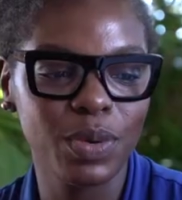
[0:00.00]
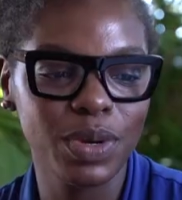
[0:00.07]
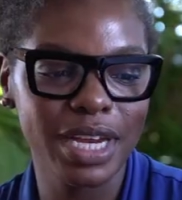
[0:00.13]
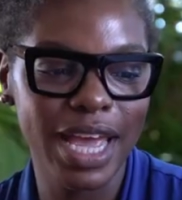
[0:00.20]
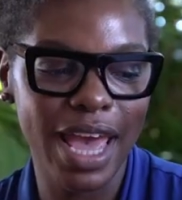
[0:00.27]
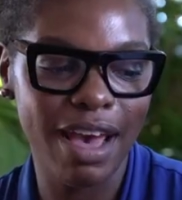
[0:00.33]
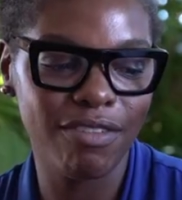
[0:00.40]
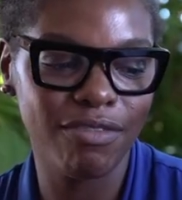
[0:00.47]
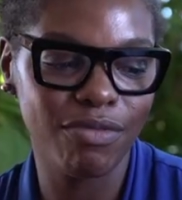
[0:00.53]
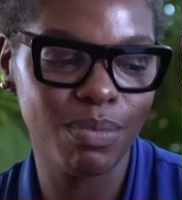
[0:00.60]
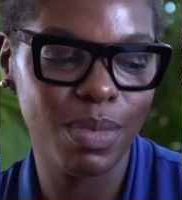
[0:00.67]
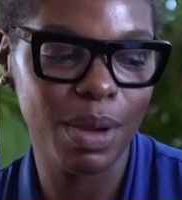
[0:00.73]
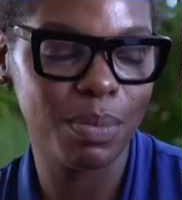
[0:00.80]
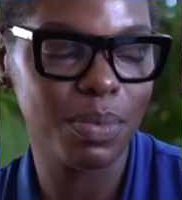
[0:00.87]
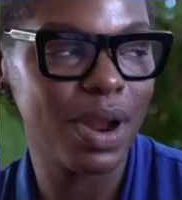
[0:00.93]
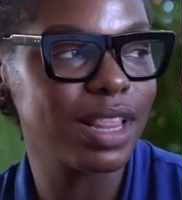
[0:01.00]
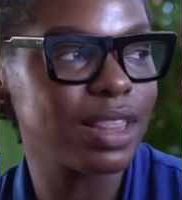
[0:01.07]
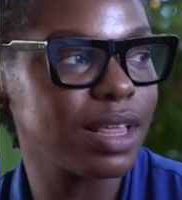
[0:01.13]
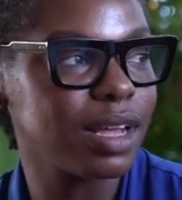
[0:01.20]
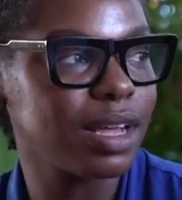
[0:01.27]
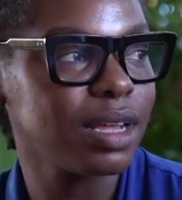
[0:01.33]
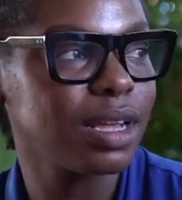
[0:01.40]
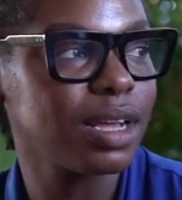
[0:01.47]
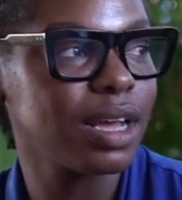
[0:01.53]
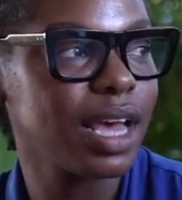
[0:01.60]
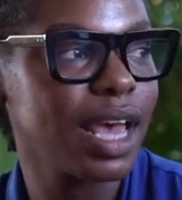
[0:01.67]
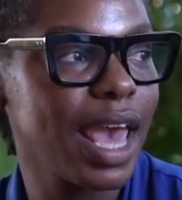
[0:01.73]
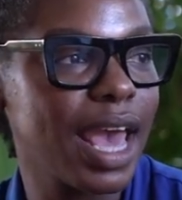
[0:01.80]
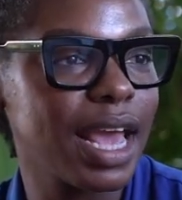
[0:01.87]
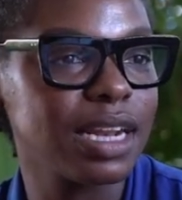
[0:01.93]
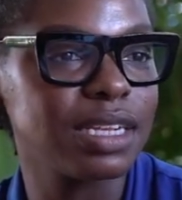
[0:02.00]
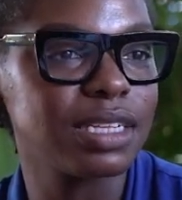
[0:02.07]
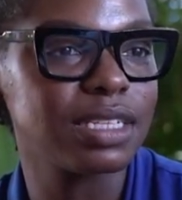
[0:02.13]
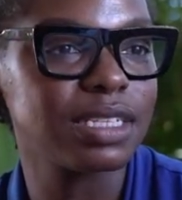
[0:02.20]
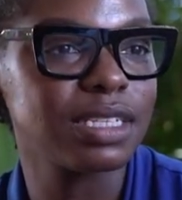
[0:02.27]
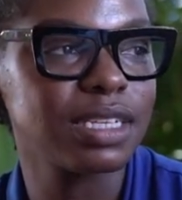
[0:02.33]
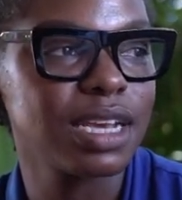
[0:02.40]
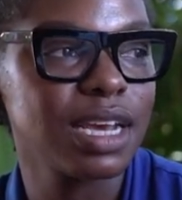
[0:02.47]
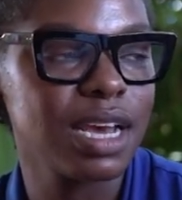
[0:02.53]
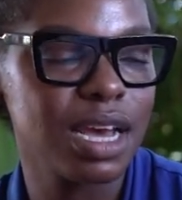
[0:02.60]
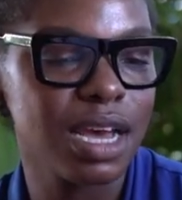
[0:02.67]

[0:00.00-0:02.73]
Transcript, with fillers: only have my brother and